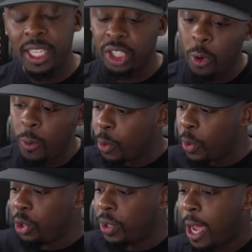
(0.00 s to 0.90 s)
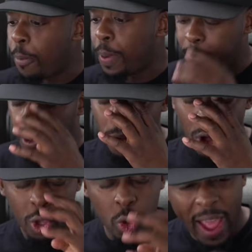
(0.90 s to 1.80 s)
And so when you tell
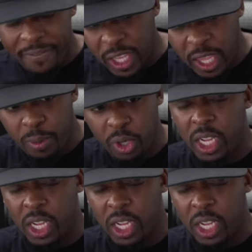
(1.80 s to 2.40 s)
people you have to keep